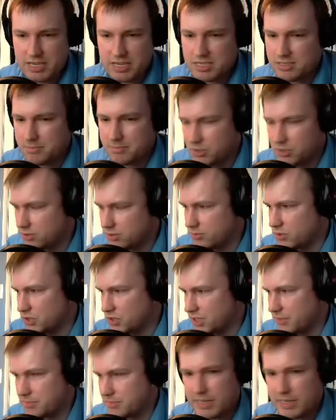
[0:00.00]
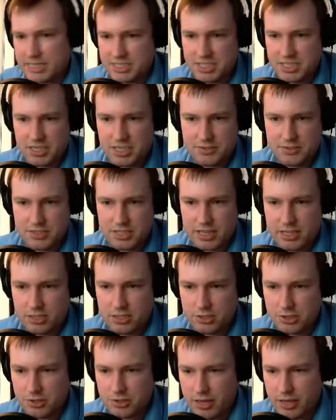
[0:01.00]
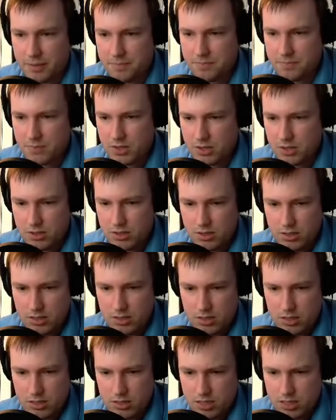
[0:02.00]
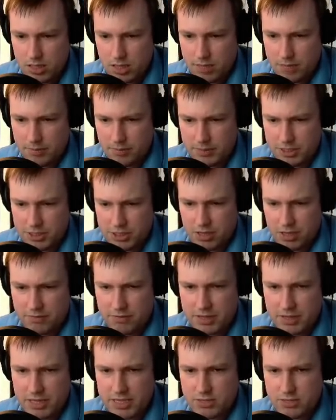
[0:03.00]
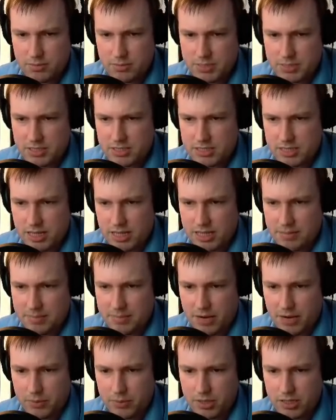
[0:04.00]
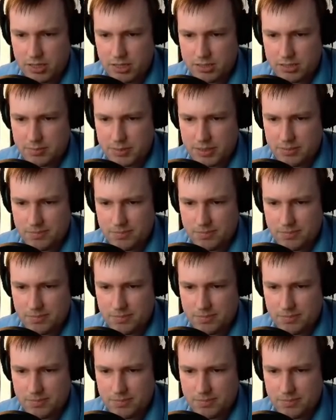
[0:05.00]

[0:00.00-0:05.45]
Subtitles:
and build some more ship by itself, so that'll do there. I probably should have gone for this one because it's a slightly better world, but